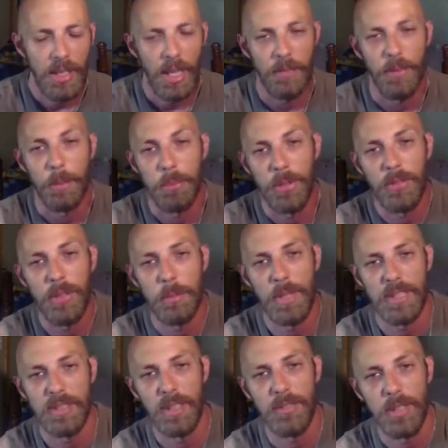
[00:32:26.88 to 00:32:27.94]
If I'm proving to
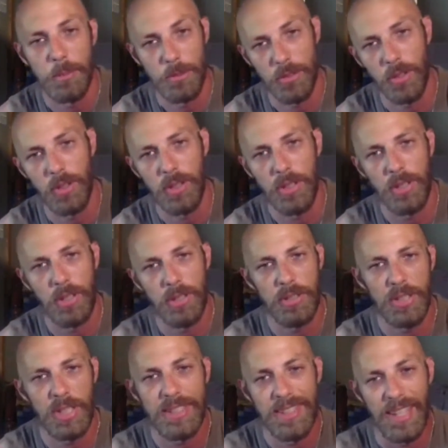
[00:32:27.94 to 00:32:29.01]
myself that I'm stronger than
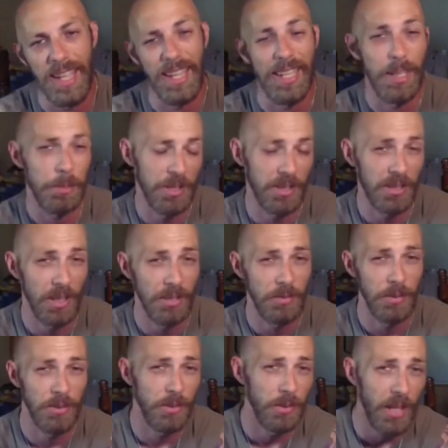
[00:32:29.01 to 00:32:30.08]
those things, then I am
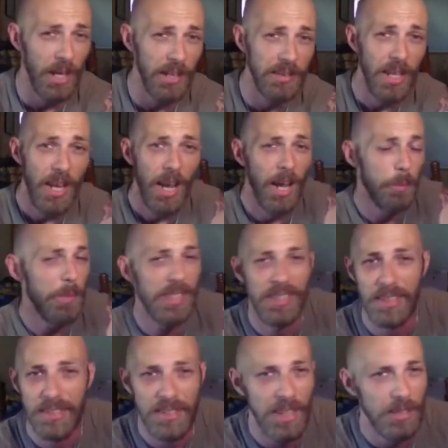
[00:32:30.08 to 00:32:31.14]
successful. So guys, I've been
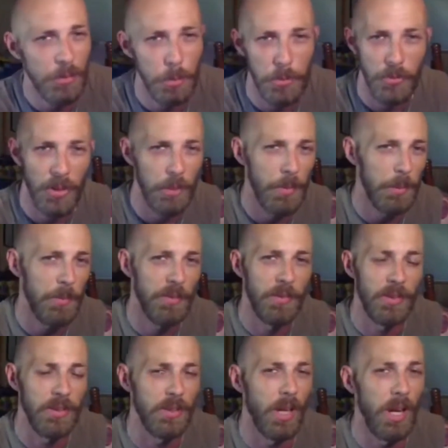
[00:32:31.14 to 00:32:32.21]
successful before I made my
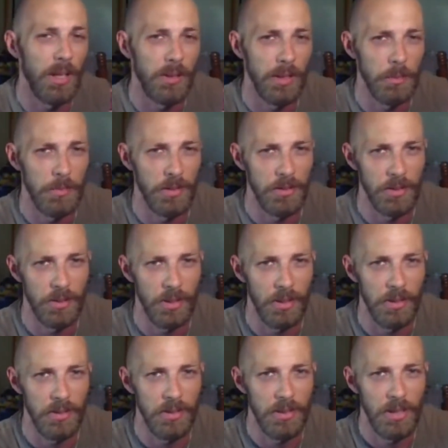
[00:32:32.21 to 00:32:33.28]
first $1 at martial
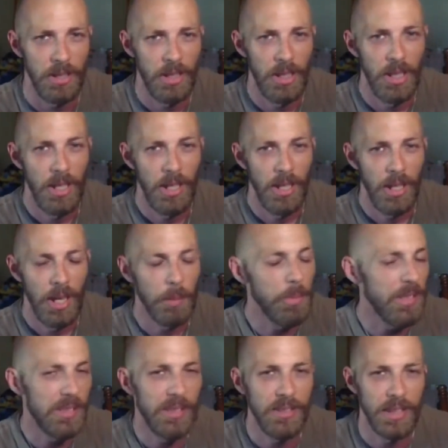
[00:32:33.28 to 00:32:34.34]
arts. I've
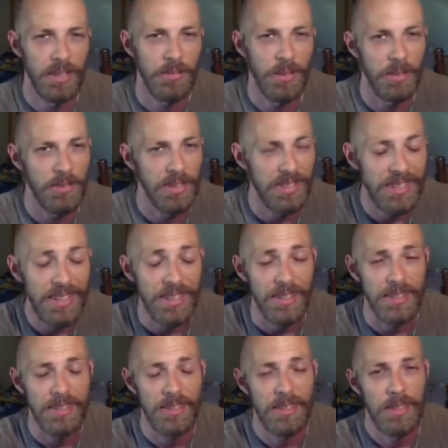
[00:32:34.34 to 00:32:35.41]
been successful ever
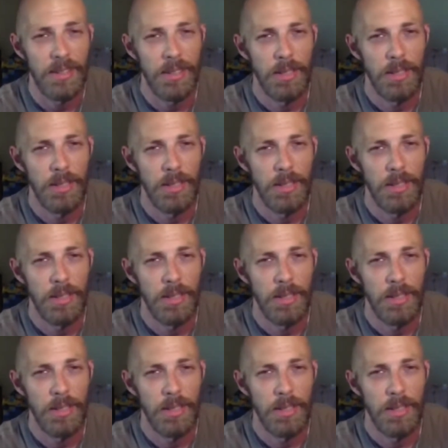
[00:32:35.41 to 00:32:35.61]
since,